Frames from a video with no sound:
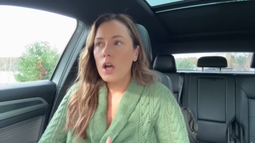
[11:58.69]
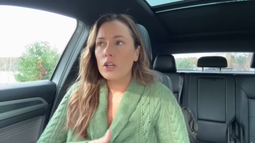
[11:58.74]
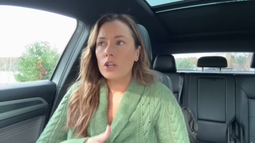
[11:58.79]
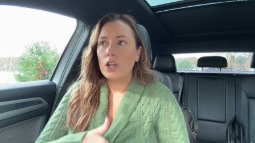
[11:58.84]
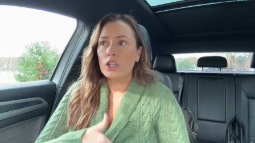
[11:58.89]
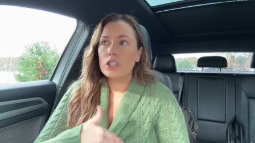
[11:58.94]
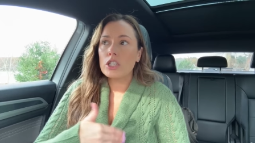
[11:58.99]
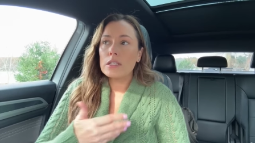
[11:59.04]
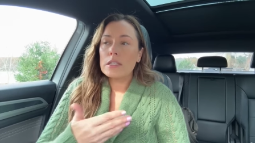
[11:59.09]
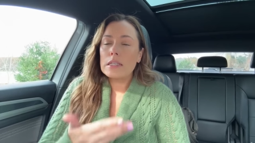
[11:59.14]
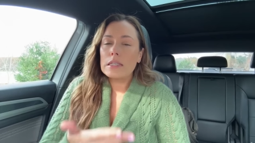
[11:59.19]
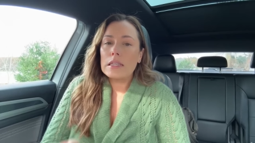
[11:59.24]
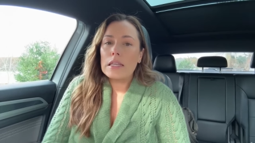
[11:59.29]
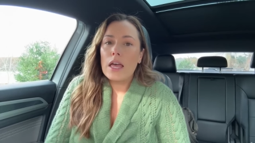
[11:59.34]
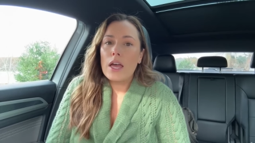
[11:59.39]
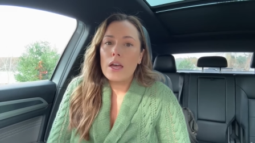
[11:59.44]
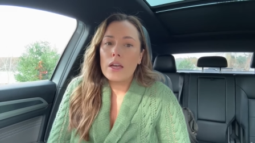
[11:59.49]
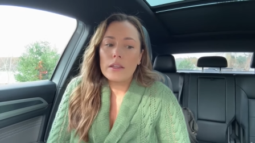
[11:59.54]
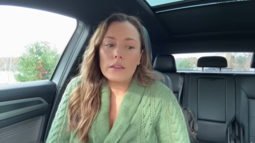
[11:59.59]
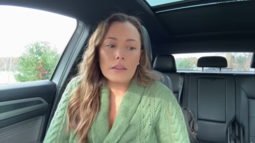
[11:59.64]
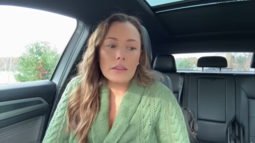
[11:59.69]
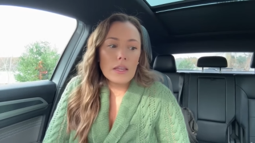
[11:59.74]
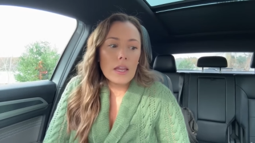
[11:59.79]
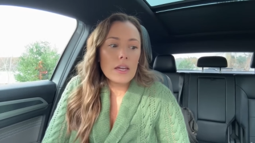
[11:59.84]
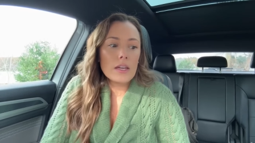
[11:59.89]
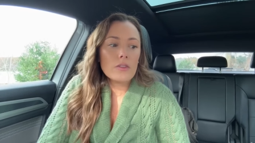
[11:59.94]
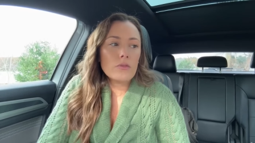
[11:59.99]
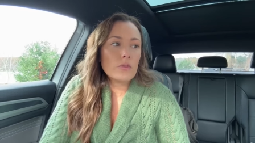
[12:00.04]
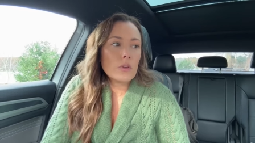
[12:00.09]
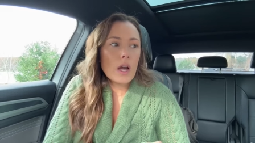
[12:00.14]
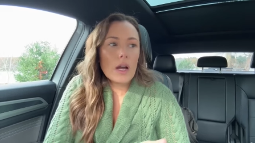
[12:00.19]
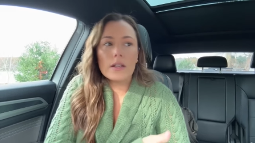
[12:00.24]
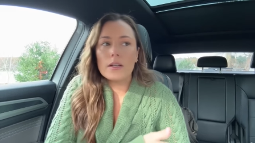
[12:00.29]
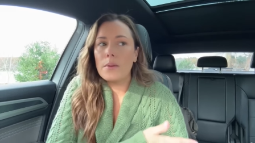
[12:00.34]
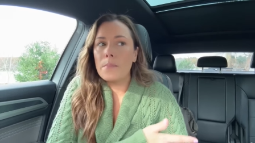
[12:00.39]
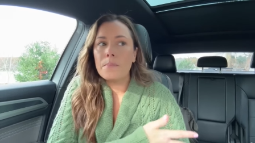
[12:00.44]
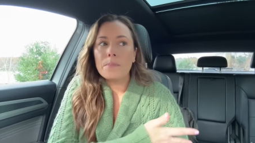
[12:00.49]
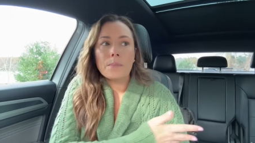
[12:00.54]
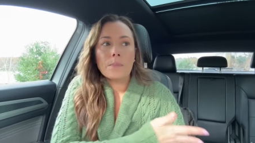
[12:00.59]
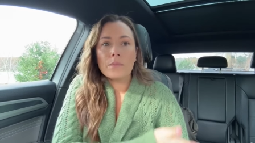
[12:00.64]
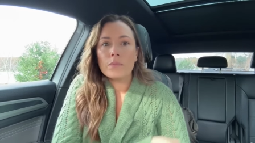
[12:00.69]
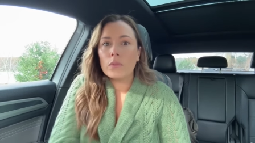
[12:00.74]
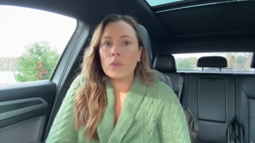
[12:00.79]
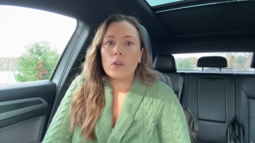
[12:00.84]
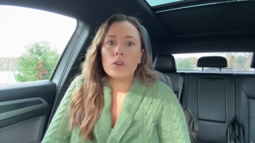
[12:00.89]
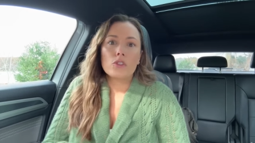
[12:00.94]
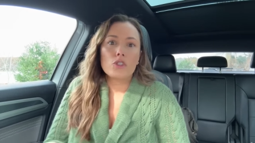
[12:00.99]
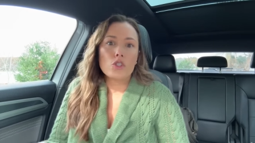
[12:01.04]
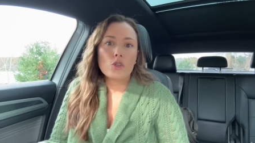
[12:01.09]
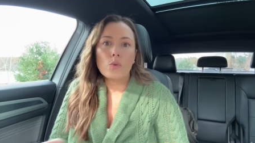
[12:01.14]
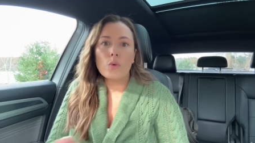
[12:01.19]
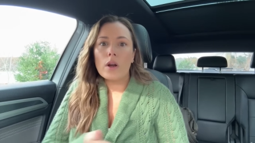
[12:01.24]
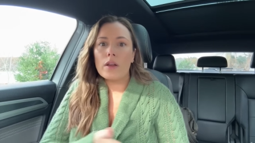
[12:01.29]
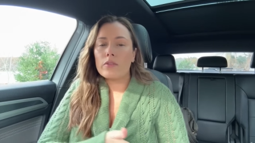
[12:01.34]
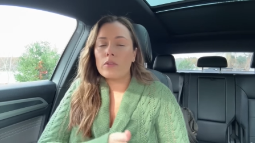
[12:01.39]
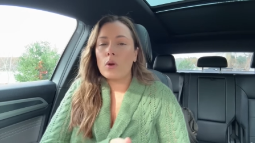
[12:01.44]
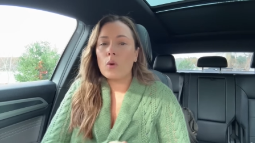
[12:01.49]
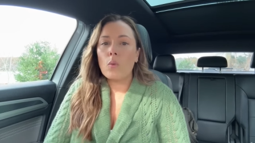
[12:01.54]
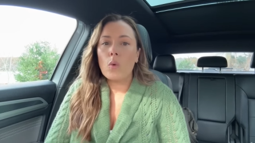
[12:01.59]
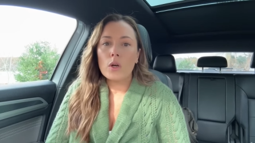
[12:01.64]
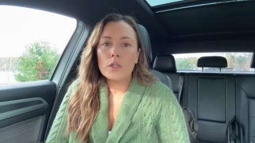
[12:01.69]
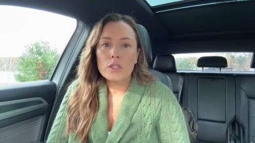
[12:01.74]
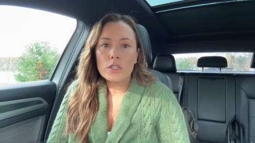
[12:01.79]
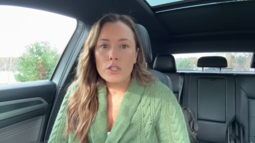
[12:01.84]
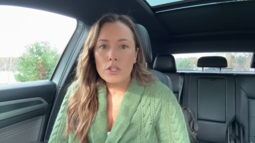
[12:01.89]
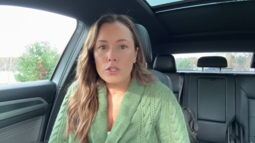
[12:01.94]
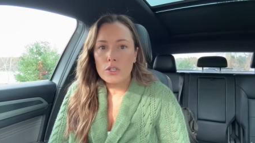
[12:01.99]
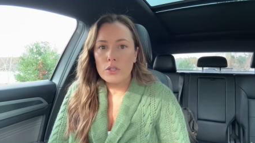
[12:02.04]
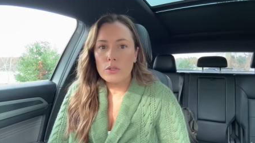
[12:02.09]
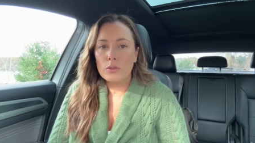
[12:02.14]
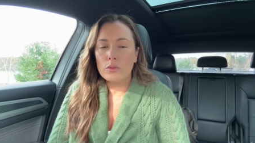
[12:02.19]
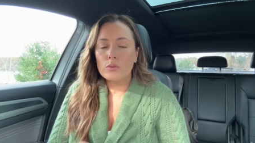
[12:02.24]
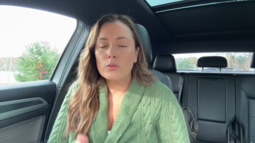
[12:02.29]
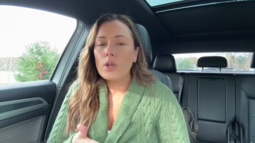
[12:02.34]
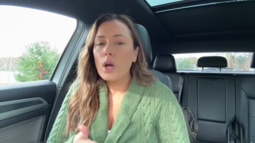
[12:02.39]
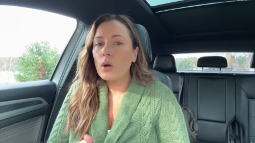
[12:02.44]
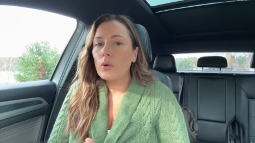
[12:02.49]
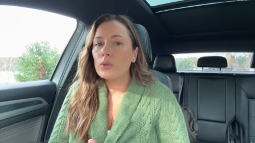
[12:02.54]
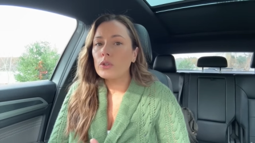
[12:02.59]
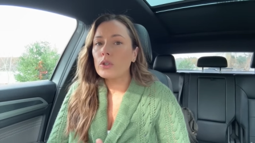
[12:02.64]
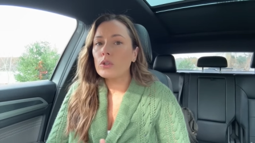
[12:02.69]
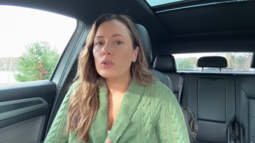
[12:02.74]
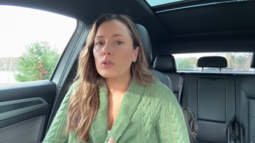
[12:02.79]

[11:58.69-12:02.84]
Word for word: not just let life kind of do whatever it wants to do. No, you're